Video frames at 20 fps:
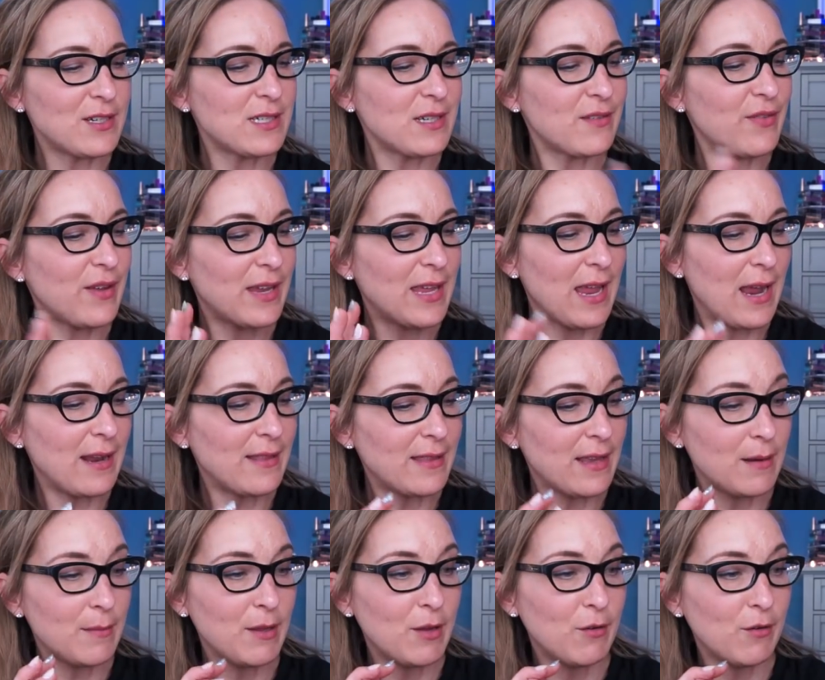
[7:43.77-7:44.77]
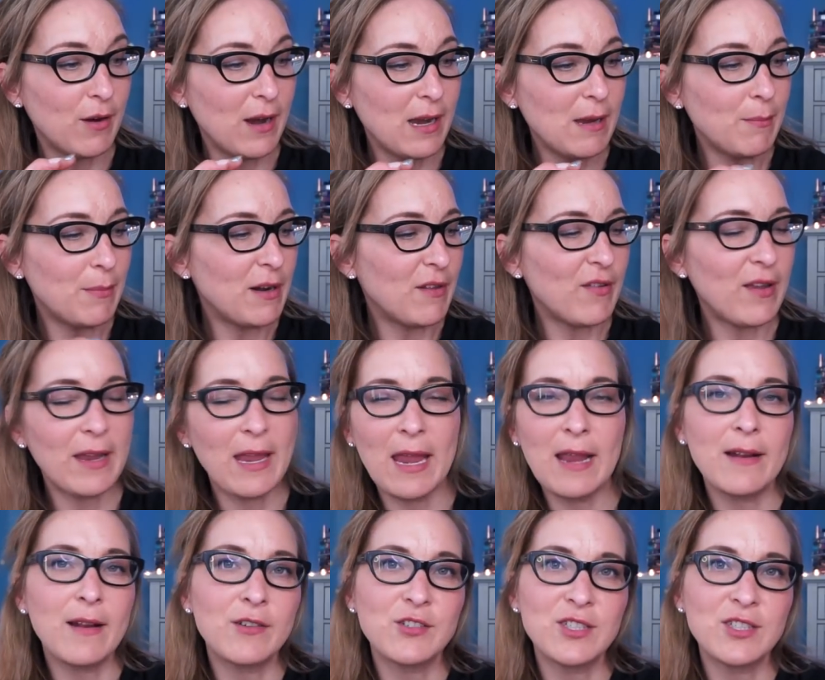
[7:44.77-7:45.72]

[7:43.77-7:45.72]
because if I can, that'd be great, but if I can't,